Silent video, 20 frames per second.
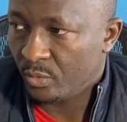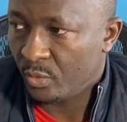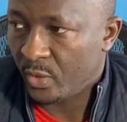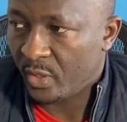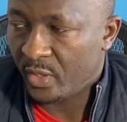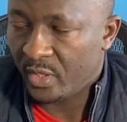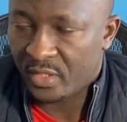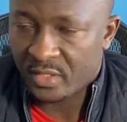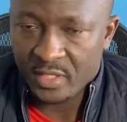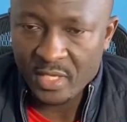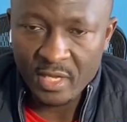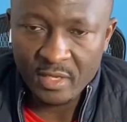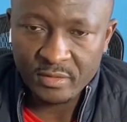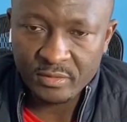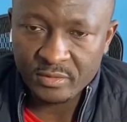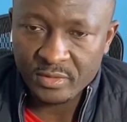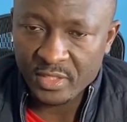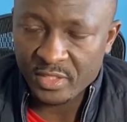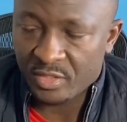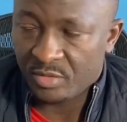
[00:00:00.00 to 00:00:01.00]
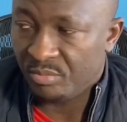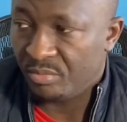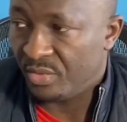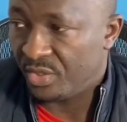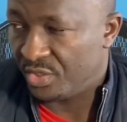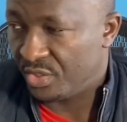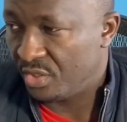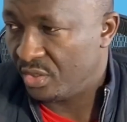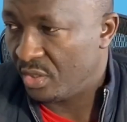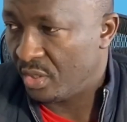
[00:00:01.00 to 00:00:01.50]
where there's
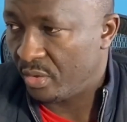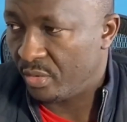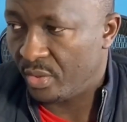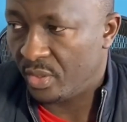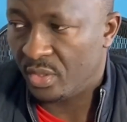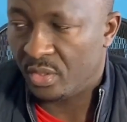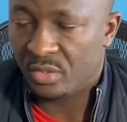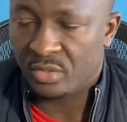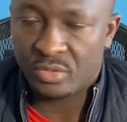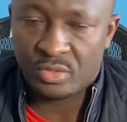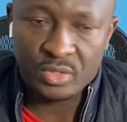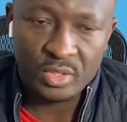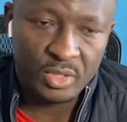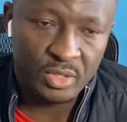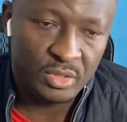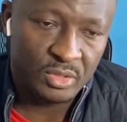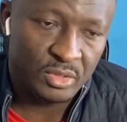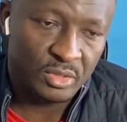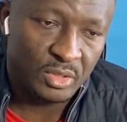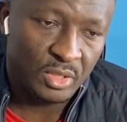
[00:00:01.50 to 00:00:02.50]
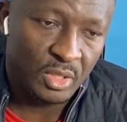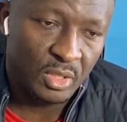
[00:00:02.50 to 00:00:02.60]
machineries, there's